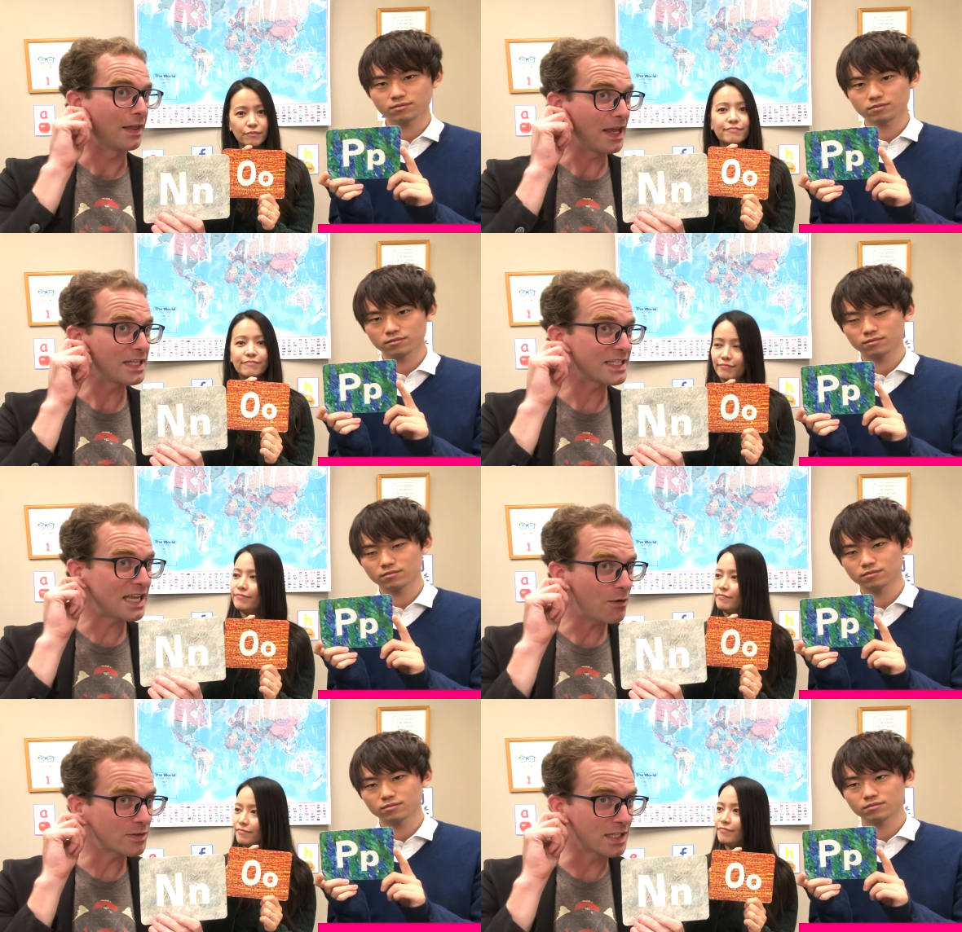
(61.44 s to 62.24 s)
Speaker 1: that
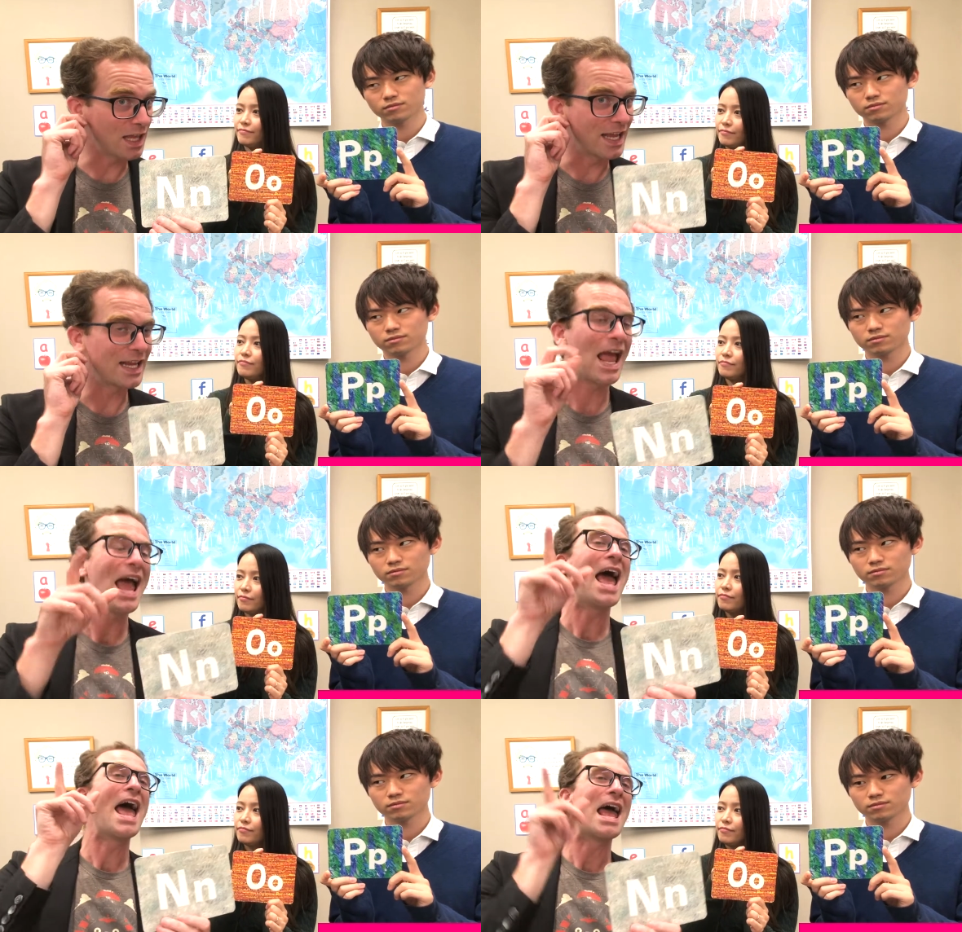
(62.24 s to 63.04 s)
sounds like
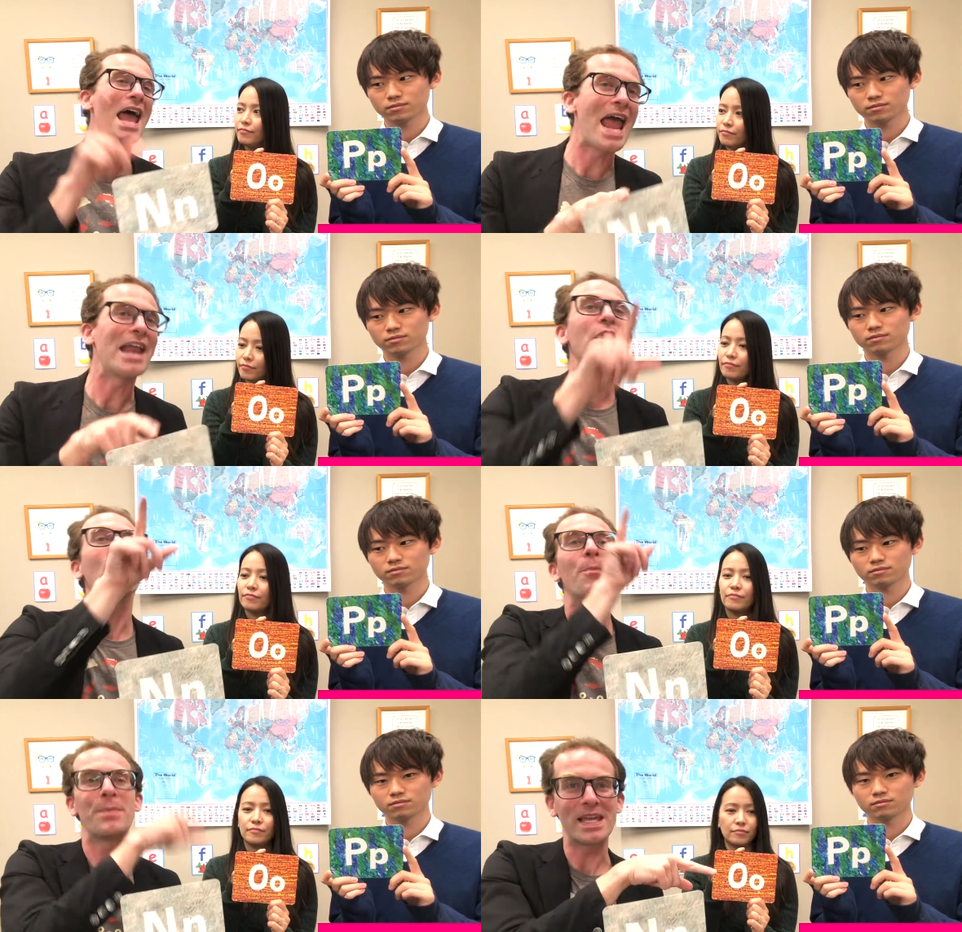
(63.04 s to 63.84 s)
N
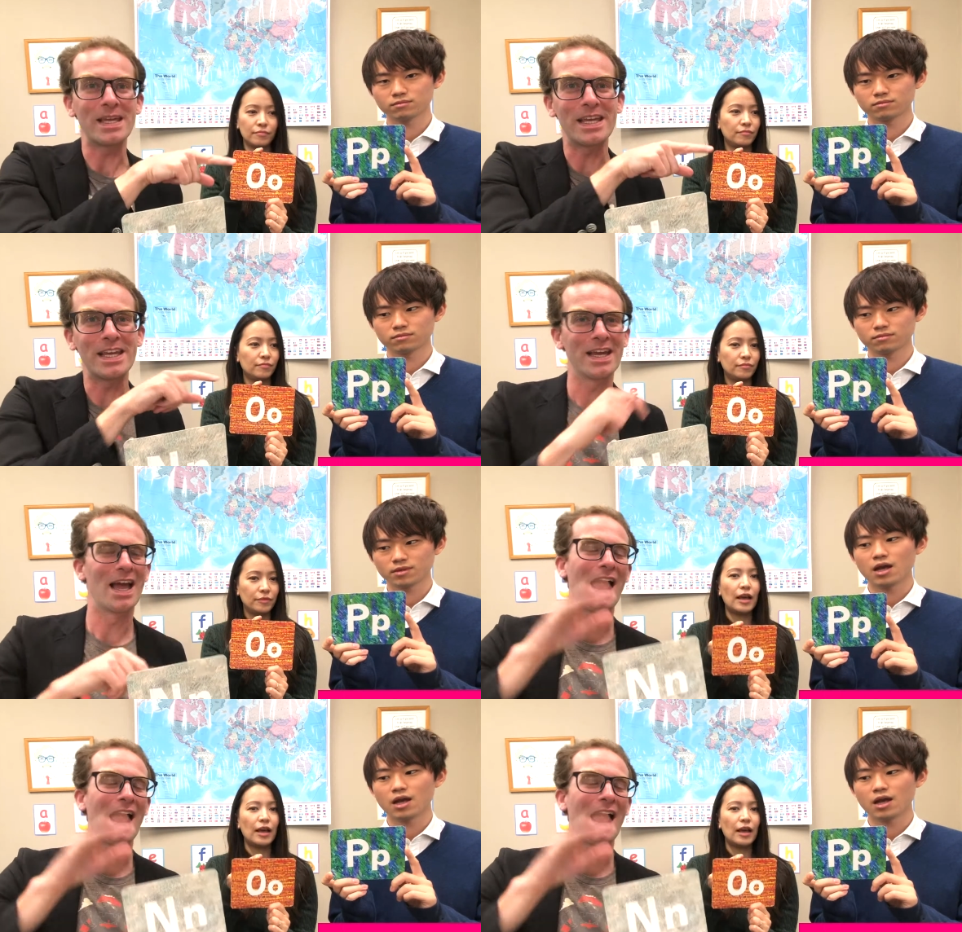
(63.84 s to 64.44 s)
O P.